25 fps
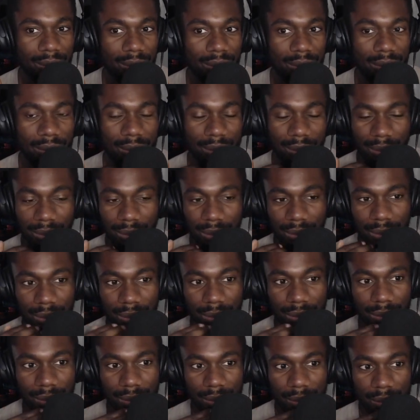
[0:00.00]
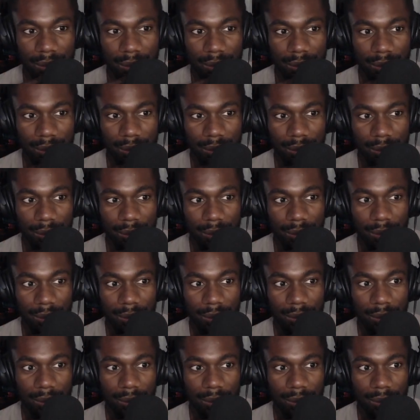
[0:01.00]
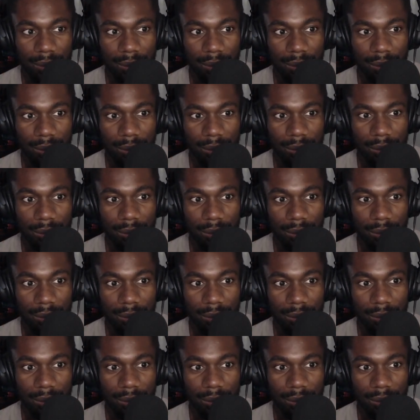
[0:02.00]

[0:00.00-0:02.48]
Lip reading: Nobody speaks.